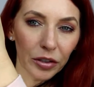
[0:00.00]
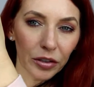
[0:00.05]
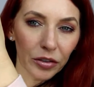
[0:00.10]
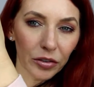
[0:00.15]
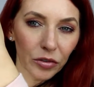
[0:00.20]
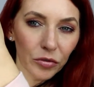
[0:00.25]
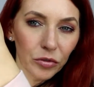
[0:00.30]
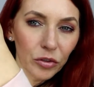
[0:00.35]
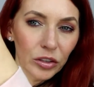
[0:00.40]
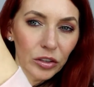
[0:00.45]
I
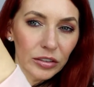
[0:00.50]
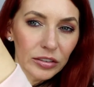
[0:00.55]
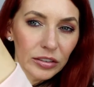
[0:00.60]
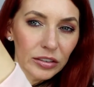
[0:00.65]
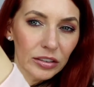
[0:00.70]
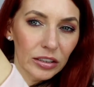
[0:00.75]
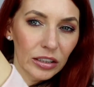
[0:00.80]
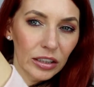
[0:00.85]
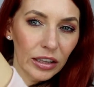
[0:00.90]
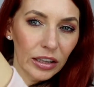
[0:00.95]
don't know if you can
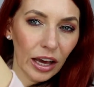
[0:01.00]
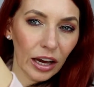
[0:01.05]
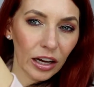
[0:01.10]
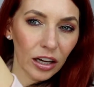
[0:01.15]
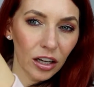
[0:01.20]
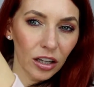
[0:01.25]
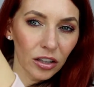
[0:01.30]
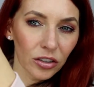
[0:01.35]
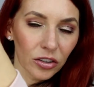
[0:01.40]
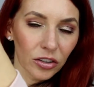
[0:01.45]
see that
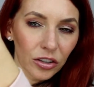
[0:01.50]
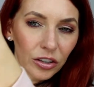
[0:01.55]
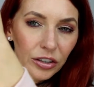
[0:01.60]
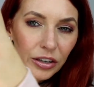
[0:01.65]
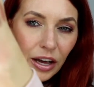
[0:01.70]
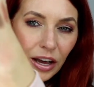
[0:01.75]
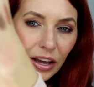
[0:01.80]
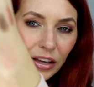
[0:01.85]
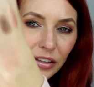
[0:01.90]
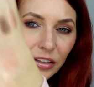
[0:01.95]
color or
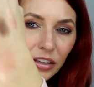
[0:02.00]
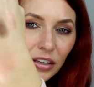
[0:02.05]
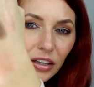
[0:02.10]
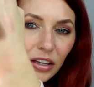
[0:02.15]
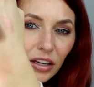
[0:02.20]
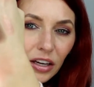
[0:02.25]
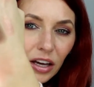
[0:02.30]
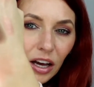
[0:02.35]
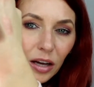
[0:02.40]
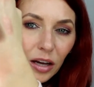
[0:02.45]
not.
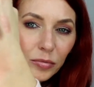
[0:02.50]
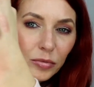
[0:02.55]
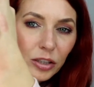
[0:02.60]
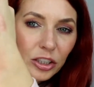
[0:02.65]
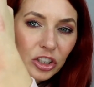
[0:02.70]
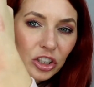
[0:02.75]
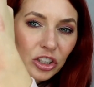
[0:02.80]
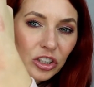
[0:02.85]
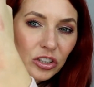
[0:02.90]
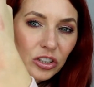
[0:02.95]

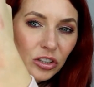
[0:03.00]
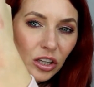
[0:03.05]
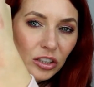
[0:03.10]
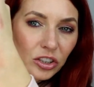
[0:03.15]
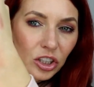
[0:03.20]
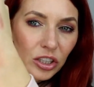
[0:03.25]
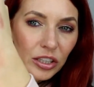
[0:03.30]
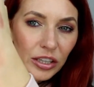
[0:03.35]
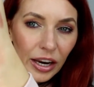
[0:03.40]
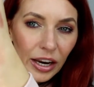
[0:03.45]
It's just
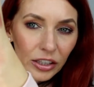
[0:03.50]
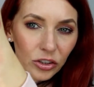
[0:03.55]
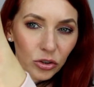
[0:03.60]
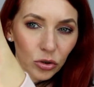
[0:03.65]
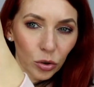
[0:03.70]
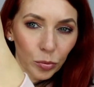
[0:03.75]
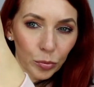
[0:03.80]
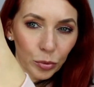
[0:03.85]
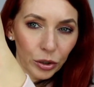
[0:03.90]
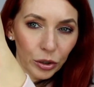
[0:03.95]
such a
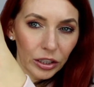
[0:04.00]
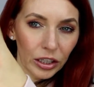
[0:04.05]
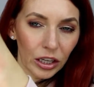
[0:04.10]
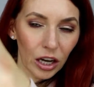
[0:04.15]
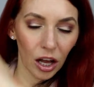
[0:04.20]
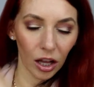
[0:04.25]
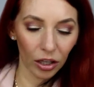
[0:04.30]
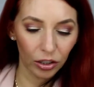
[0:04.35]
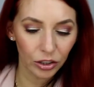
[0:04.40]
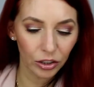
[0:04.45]
natural, pretty
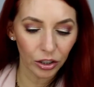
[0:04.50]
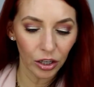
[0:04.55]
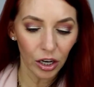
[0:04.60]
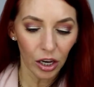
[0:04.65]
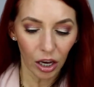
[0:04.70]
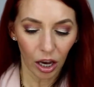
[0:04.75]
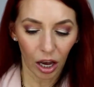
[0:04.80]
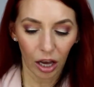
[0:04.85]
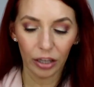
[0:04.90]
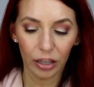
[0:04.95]
color.
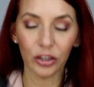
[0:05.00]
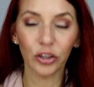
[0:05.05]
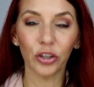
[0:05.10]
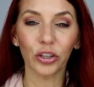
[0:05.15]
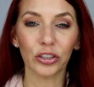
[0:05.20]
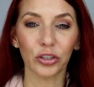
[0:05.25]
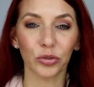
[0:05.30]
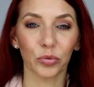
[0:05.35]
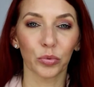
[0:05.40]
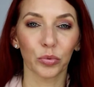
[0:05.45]
It
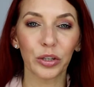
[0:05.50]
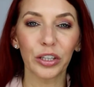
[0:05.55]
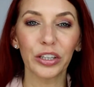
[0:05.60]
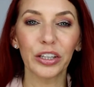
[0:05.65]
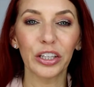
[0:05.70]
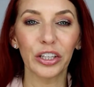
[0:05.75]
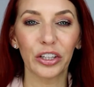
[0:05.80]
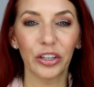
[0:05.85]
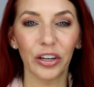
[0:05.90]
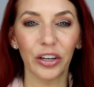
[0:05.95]
looks
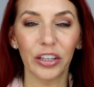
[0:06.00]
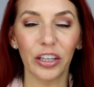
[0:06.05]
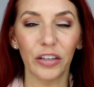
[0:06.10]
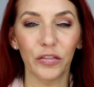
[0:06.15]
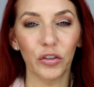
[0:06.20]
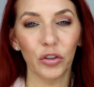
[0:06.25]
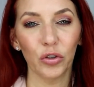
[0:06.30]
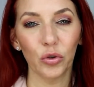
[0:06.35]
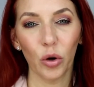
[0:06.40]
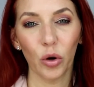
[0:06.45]
really good
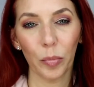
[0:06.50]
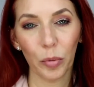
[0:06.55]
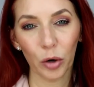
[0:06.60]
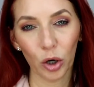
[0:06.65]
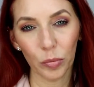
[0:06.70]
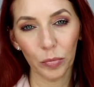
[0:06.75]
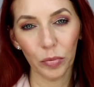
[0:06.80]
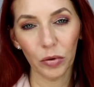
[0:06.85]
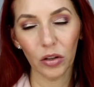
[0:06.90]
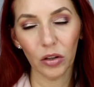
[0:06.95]
if you do a
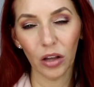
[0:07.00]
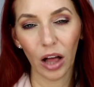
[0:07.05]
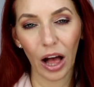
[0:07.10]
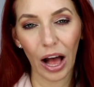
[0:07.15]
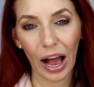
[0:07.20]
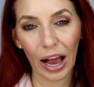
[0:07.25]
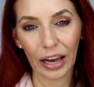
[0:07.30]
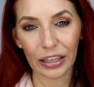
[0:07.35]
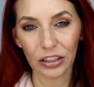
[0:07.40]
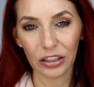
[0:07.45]
purple
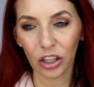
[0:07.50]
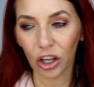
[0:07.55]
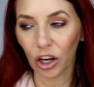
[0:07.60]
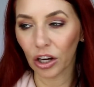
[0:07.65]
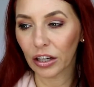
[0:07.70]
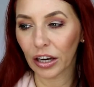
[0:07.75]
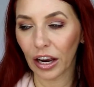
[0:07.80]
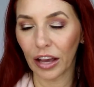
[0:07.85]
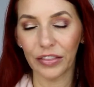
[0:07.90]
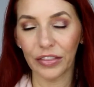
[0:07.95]
eye
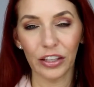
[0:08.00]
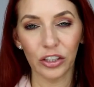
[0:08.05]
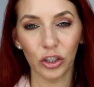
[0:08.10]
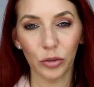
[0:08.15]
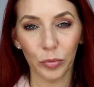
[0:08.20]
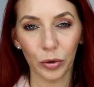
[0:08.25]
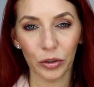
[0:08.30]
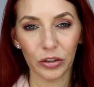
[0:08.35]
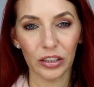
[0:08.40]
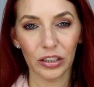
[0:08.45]
look and then you
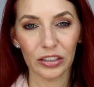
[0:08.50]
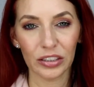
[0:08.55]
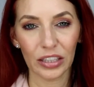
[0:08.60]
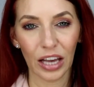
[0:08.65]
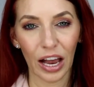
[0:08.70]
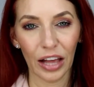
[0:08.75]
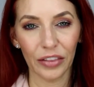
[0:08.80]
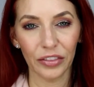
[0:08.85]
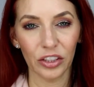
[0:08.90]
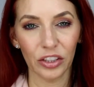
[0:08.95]
put this
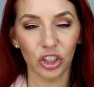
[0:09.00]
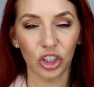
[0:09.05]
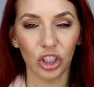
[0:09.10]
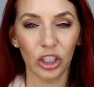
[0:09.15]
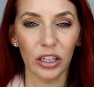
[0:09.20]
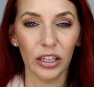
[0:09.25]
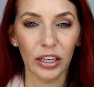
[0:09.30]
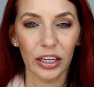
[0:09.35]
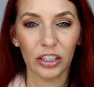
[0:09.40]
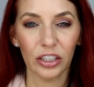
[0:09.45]
on the
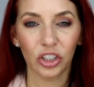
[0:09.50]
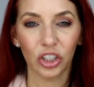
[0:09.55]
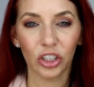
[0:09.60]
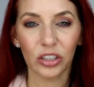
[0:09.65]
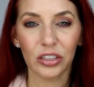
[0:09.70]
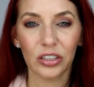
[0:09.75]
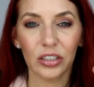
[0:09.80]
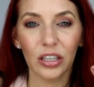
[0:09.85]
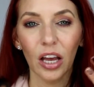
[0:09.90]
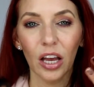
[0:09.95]
cheek. It
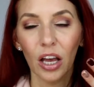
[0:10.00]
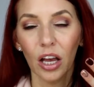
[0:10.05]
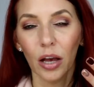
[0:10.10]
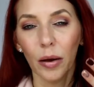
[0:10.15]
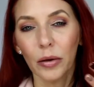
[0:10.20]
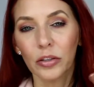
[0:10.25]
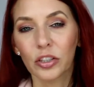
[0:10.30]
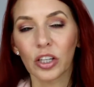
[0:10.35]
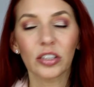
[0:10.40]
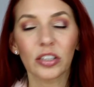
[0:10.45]
just
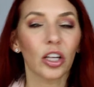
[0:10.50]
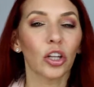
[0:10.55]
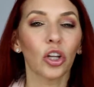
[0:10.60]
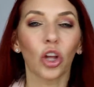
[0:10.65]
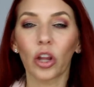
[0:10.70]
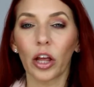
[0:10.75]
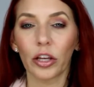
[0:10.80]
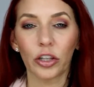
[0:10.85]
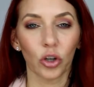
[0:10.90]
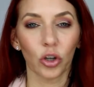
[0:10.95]
doesn't
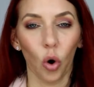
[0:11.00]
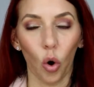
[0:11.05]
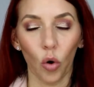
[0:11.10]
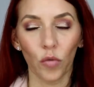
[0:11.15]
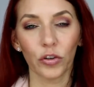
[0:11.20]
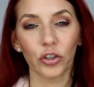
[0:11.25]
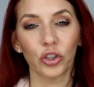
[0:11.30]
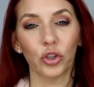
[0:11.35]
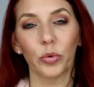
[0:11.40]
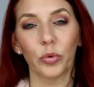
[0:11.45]
look like you're
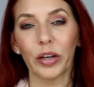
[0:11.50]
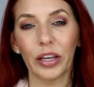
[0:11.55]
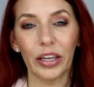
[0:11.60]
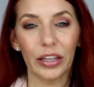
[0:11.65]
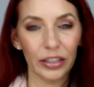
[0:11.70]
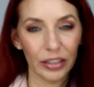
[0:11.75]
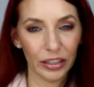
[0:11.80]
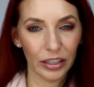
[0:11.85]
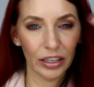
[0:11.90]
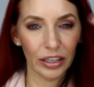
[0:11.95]
overdoing
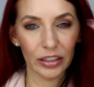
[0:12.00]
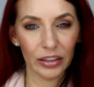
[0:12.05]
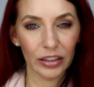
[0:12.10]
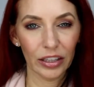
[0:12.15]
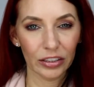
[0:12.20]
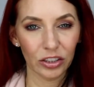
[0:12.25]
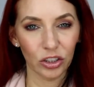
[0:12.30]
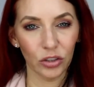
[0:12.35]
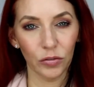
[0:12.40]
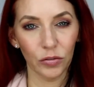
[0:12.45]
it, and it
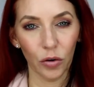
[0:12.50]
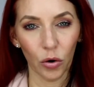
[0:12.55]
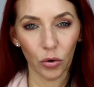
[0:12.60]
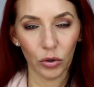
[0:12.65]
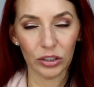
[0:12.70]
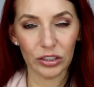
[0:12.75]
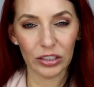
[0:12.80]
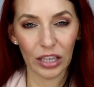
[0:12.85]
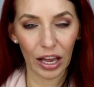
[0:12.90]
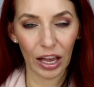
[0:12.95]
lets you
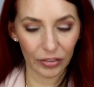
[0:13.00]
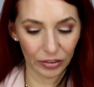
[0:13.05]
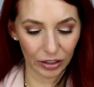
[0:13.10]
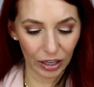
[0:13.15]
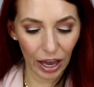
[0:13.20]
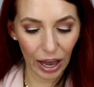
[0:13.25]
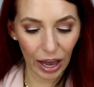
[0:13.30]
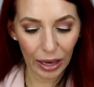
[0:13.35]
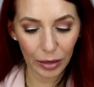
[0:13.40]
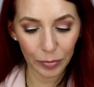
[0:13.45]
focus on
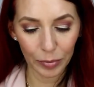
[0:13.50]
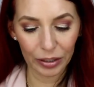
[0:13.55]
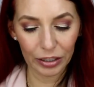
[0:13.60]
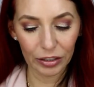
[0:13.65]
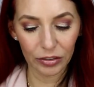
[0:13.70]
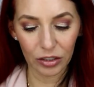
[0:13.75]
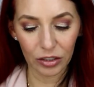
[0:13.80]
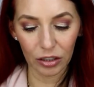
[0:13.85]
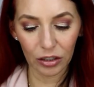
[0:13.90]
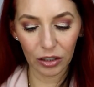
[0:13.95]
the eye but
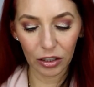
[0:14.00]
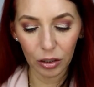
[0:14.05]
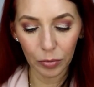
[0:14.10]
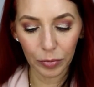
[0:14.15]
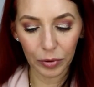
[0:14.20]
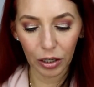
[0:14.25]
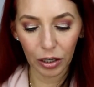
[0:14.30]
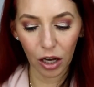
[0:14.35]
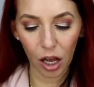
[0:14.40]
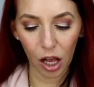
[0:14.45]
gives a little
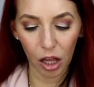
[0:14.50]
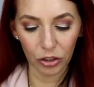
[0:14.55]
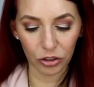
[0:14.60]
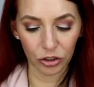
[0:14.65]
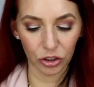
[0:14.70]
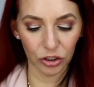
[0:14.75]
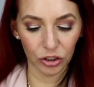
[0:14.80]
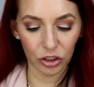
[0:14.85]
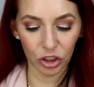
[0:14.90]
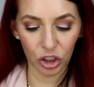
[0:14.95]
bit of color
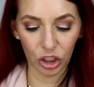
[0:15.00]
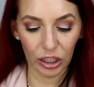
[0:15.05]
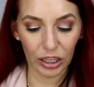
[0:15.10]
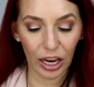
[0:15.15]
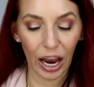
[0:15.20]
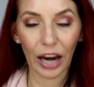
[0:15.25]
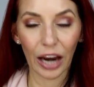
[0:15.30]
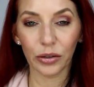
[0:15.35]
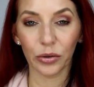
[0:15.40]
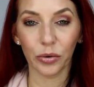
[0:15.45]
to the cheek.
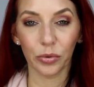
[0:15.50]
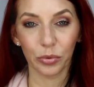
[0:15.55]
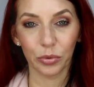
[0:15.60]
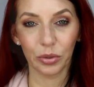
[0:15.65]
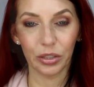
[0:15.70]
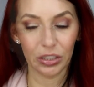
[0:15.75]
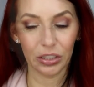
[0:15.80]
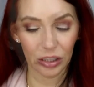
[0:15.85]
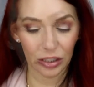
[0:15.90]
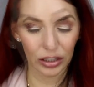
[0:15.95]
I
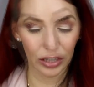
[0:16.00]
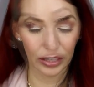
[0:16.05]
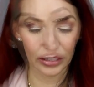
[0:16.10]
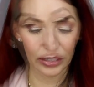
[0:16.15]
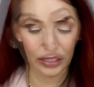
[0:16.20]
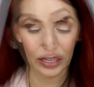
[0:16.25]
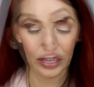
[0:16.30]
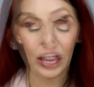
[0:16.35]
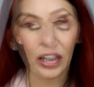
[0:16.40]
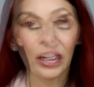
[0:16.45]
really like
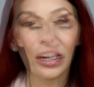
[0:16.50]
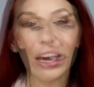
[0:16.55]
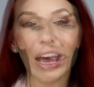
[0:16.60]
it.